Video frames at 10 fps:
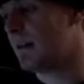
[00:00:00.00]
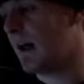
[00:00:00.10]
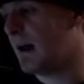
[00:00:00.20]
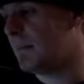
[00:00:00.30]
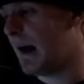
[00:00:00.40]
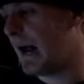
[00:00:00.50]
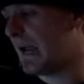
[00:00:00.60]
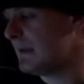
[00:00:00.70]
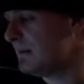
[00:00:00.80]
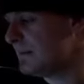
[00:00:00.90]

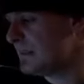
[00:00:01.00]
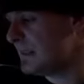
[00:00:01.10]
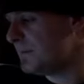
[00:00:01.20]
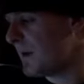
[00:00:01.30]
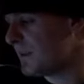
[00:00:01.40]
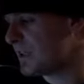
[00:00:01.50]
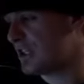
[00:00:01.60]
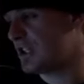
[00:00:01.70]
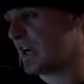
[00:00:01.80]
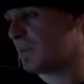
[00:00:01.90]
I didn't bother
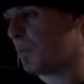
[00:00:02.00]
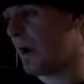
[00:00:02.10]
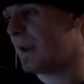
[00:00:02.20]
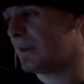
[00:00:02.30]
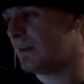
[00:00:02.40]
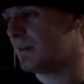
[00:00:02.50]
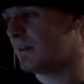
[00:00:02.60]
to check what